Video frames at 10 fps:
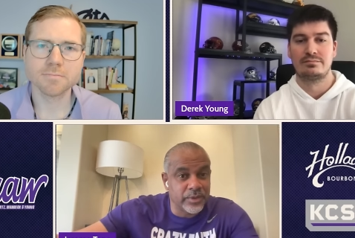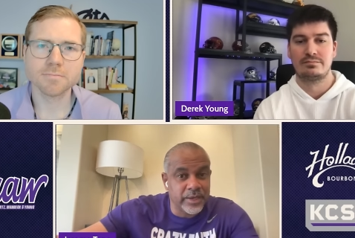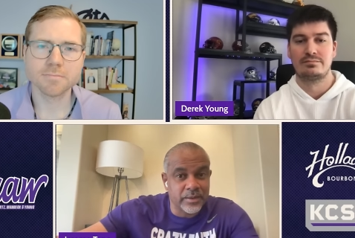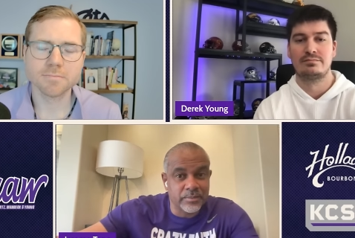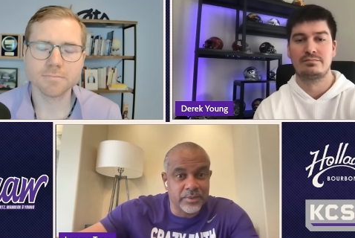Speaker 1: at
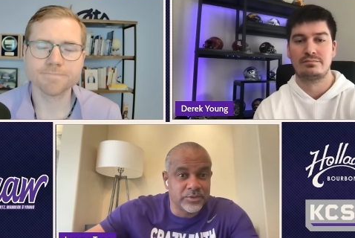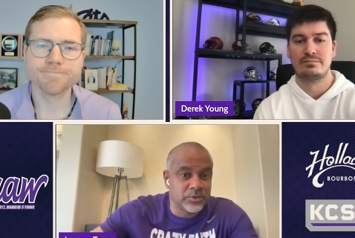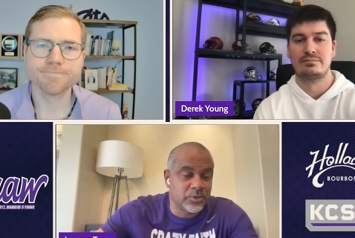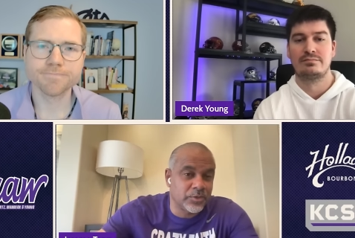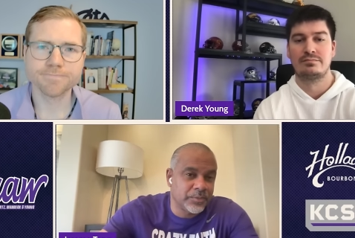them. And
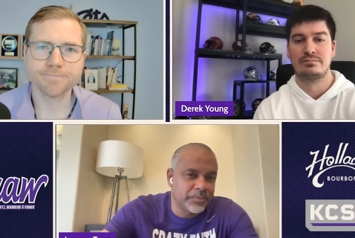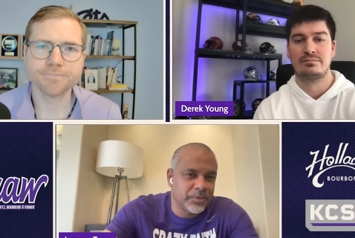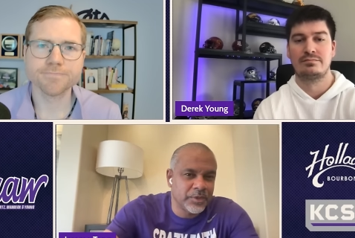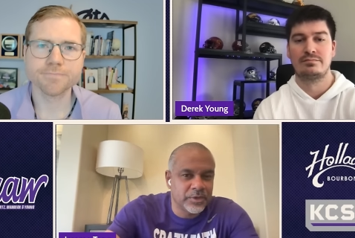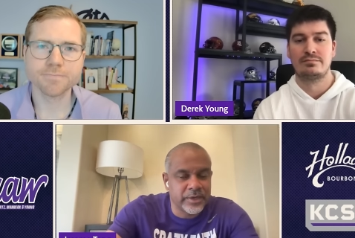so,
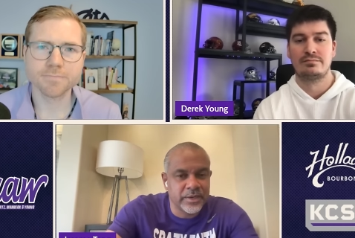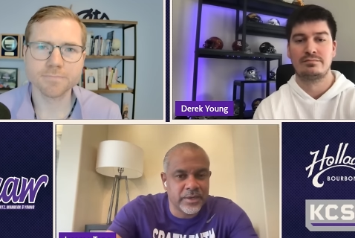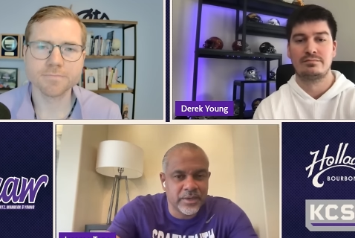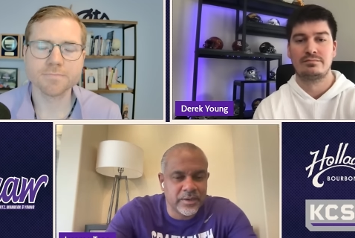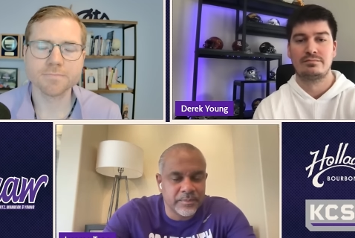you know, I,
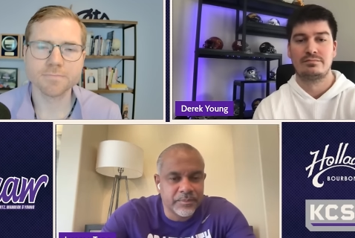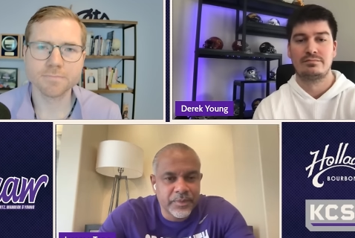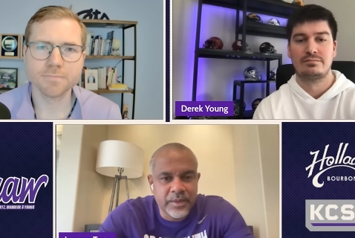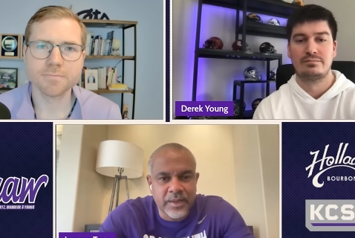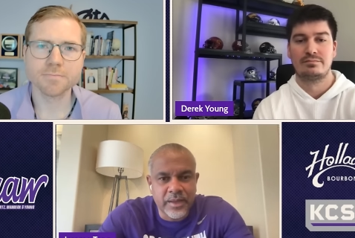
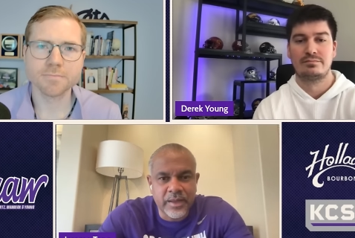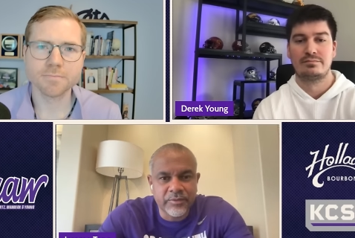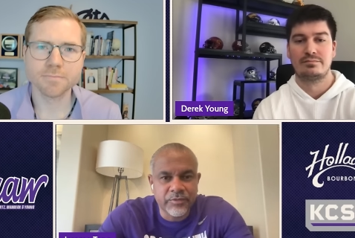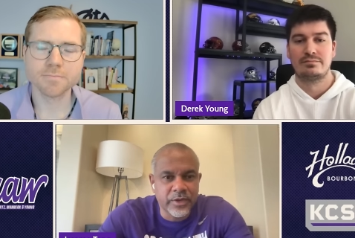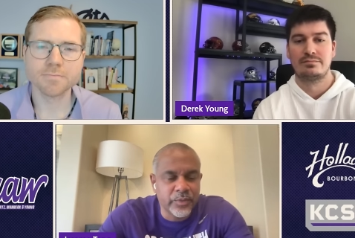I
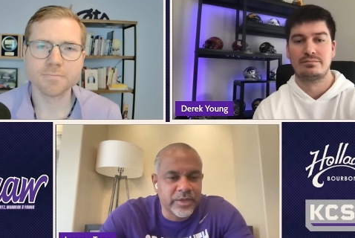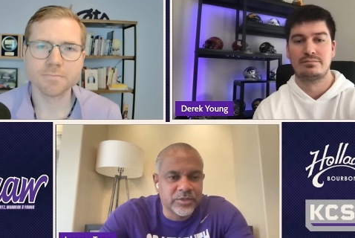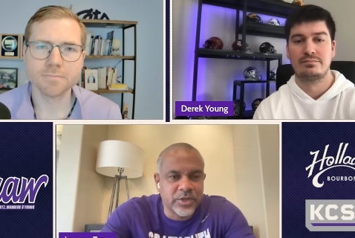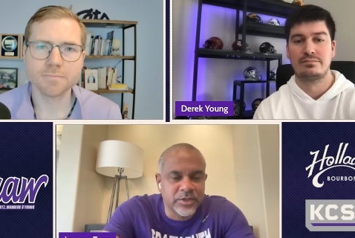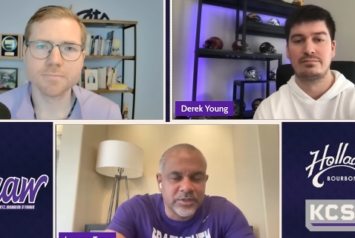figure we can
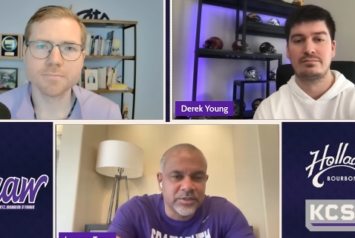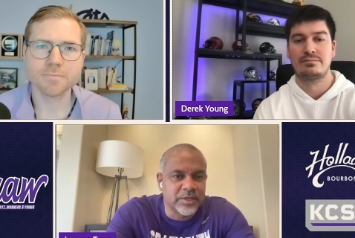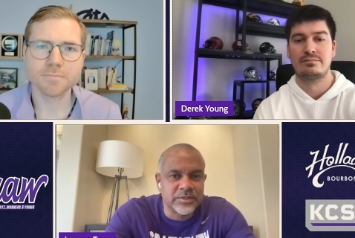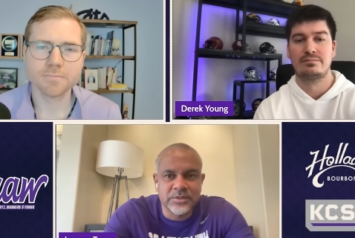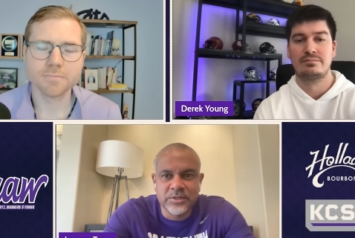start these
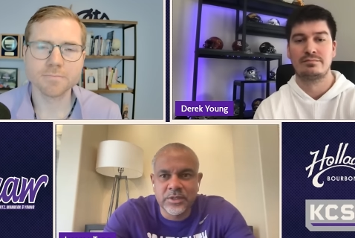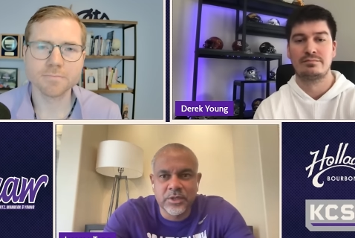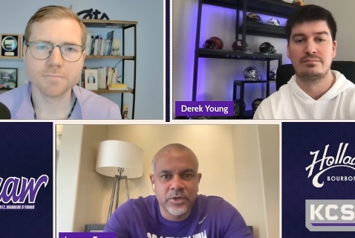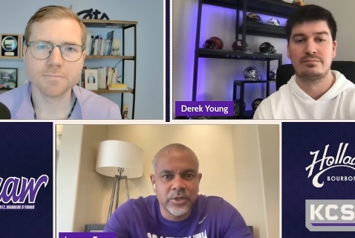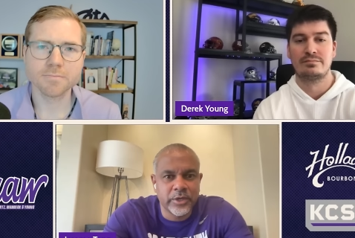lessons a little
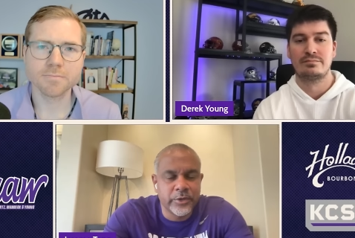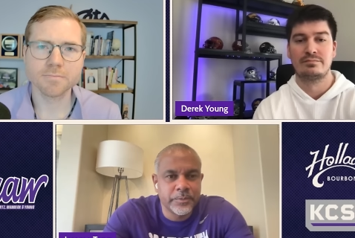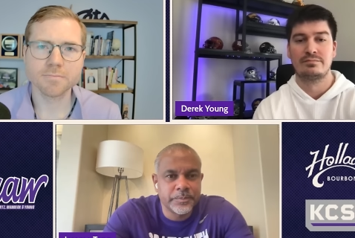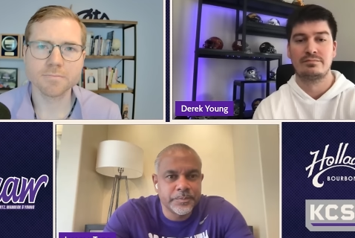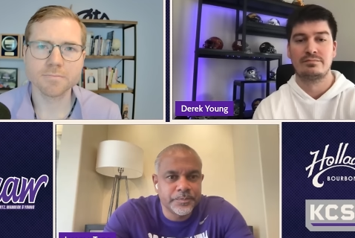earlier.
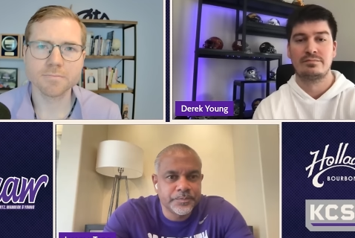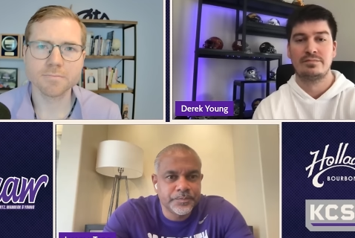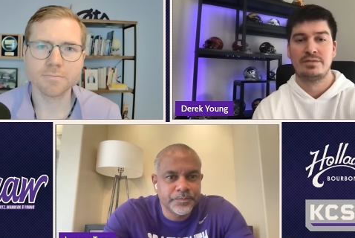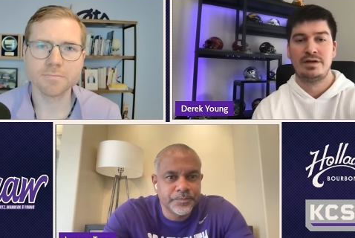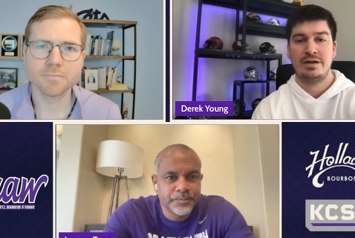
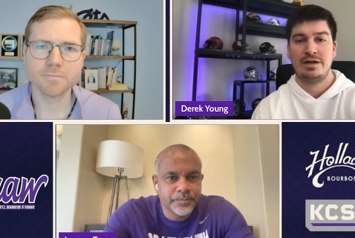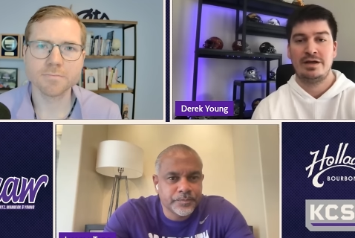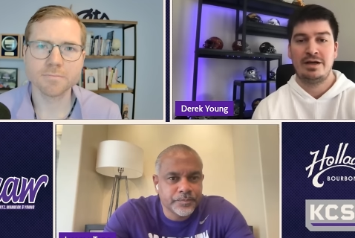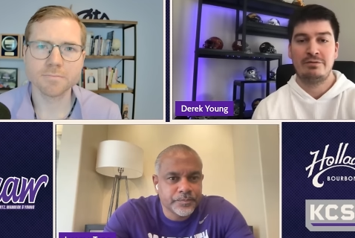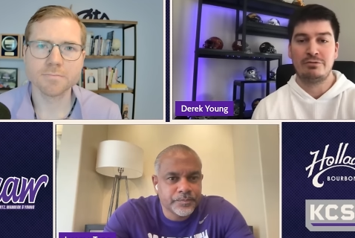
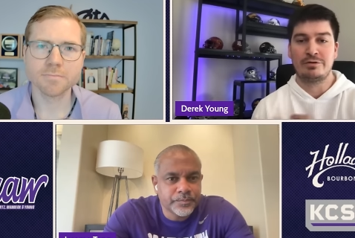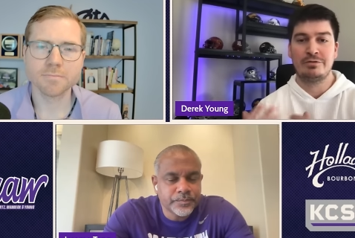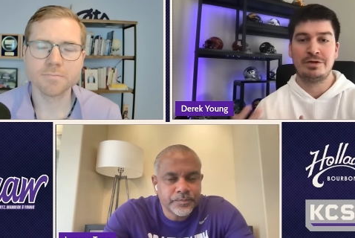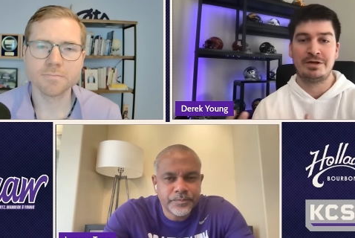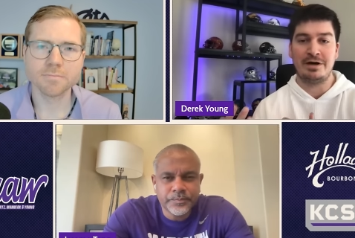
Speaker 2: In
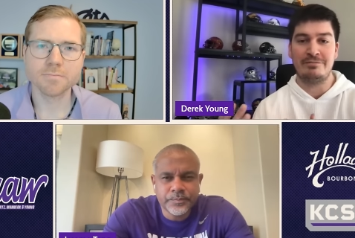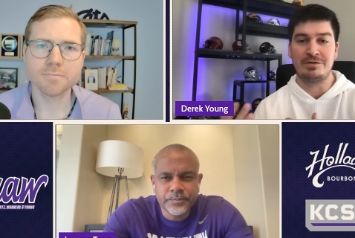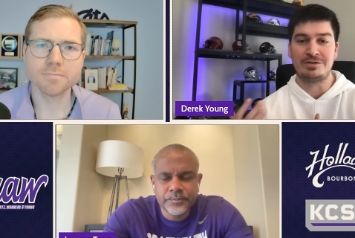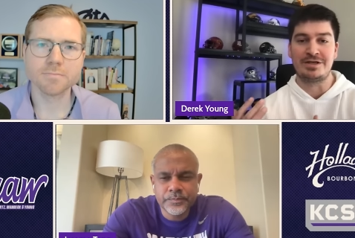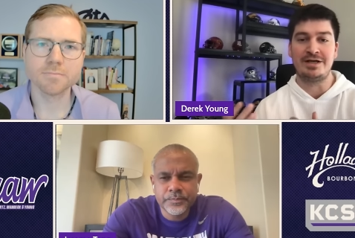recruiting
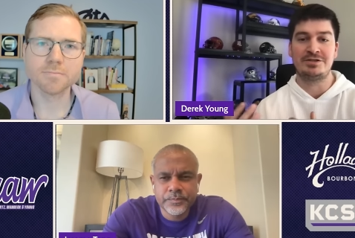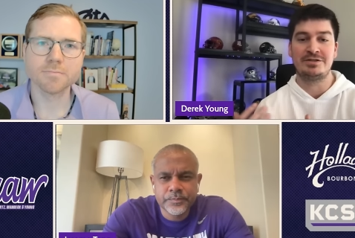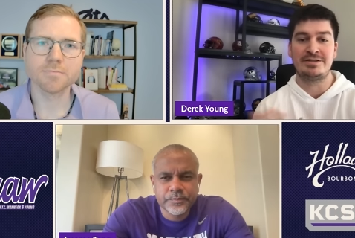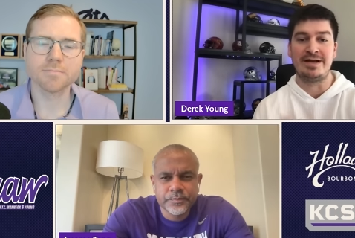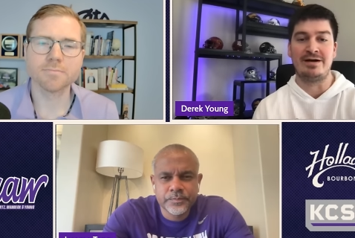
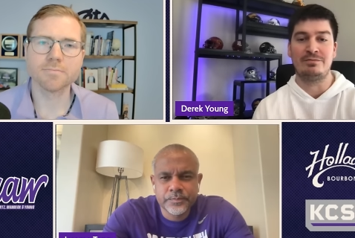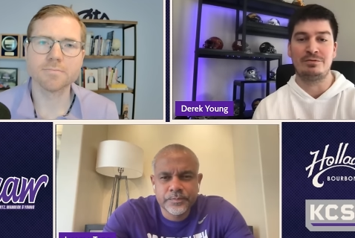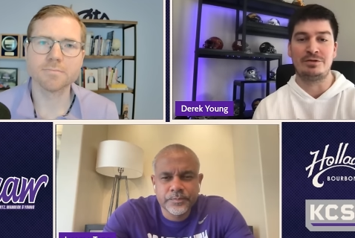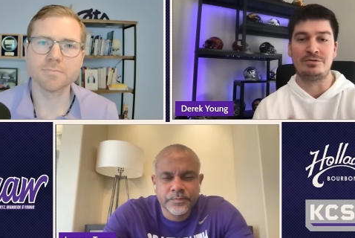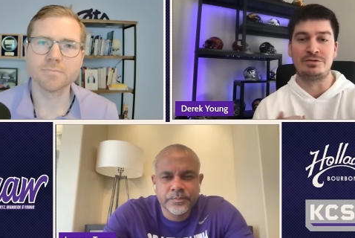conversations
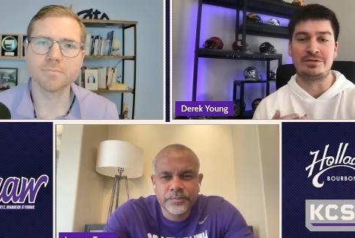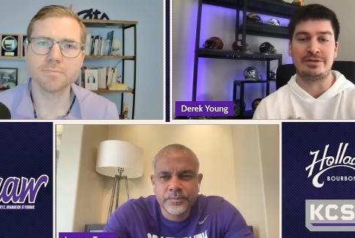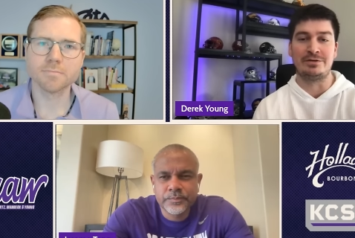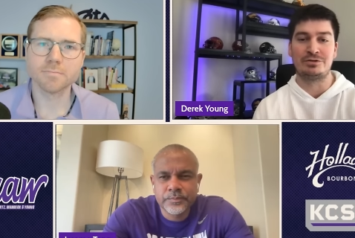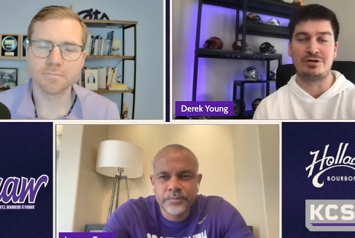now, do you
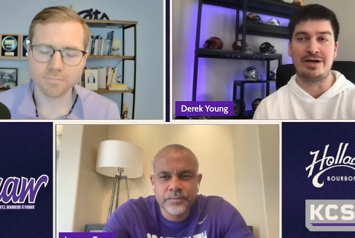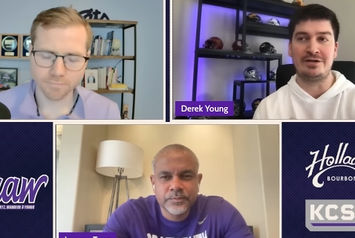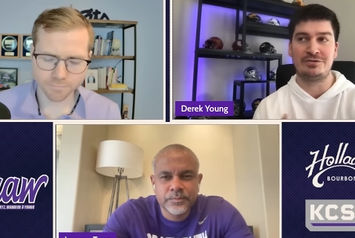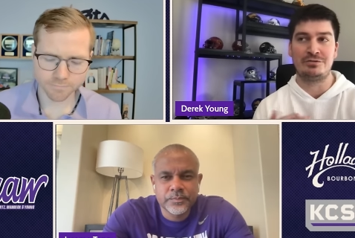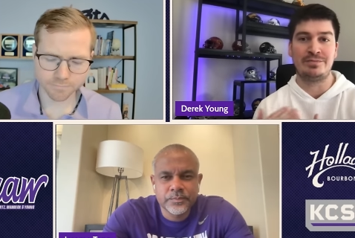still
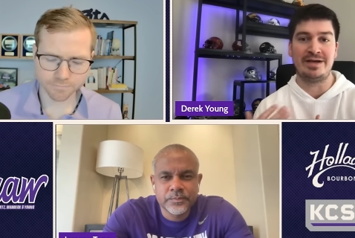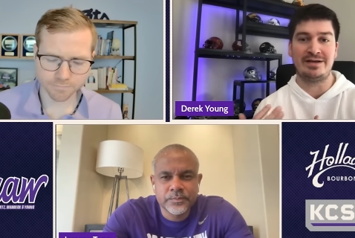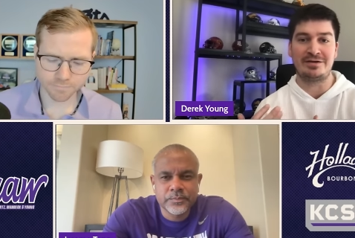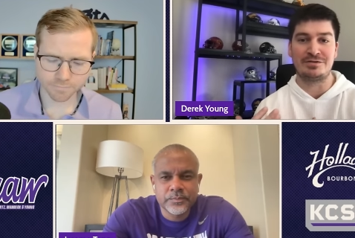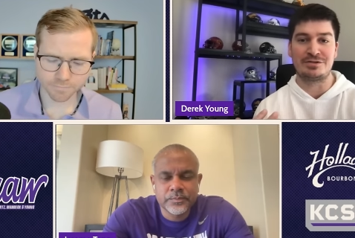try to
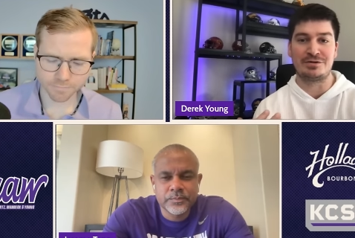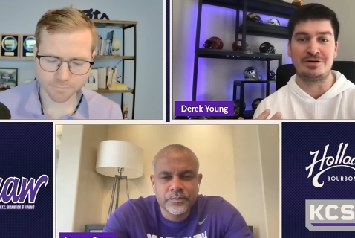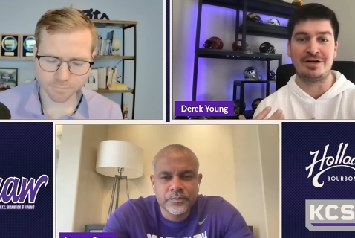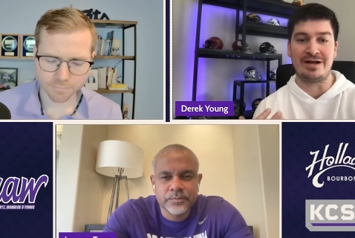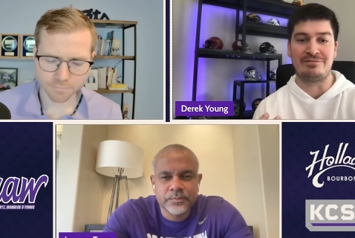make a
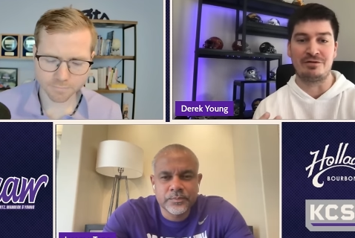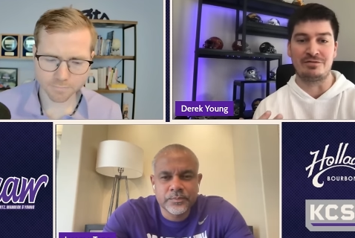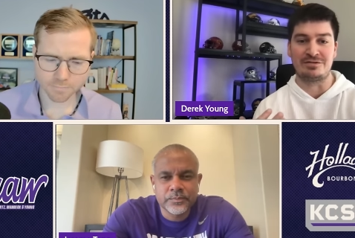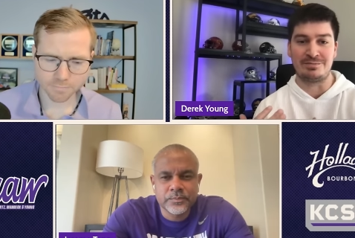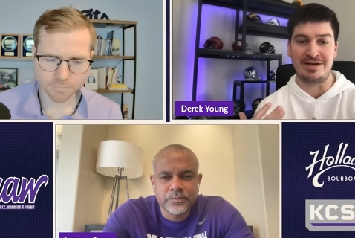concerted
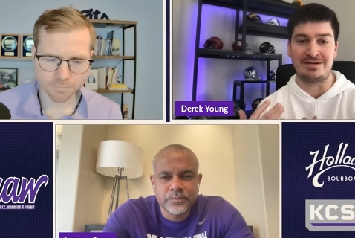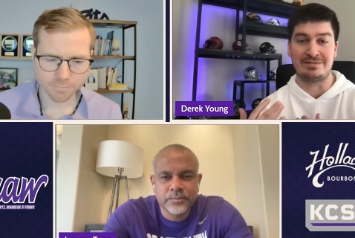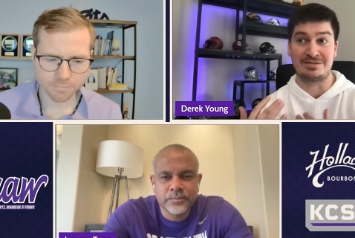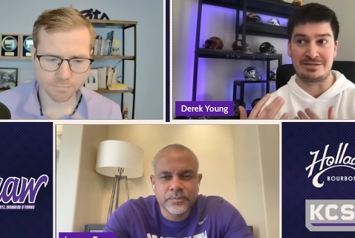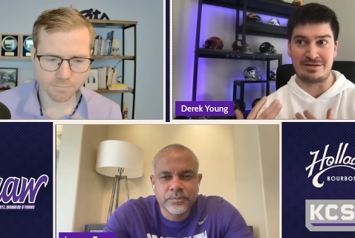effort to make
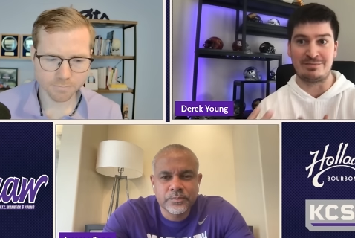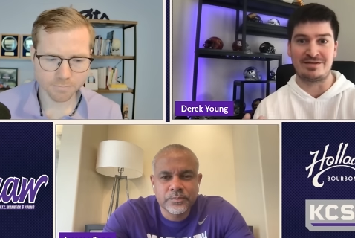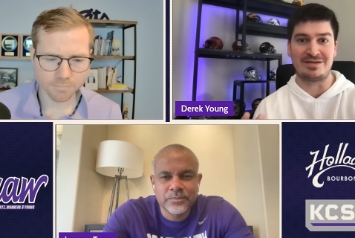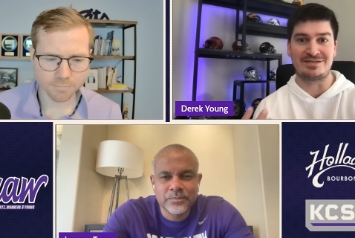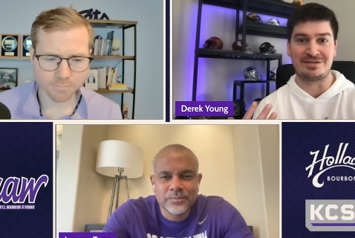some
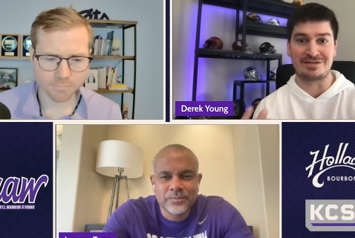of this